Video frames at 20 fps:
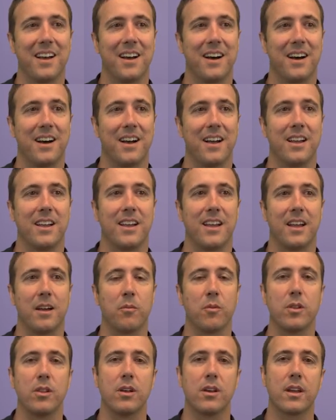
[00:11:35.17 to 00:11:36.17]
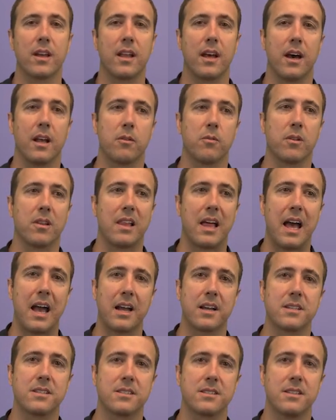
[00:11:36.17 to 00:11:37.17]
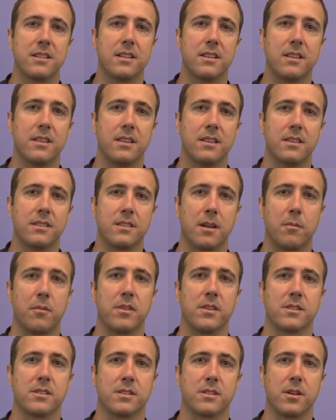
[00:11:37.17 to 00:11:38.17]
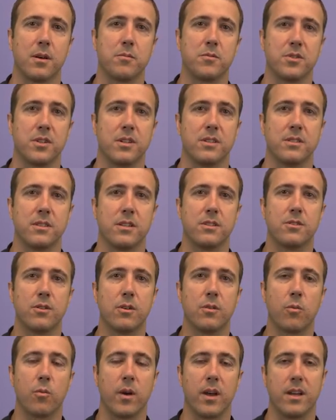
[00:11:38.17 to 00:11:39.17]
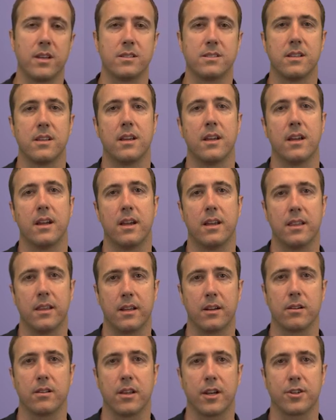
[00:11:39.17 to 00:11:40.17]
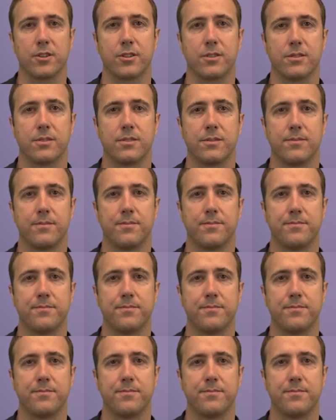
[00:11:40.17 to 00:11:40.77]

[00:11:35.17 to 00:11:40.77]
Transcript: Uh, and we'll look at how to relax some of these assumptions in certain ways in later lectures.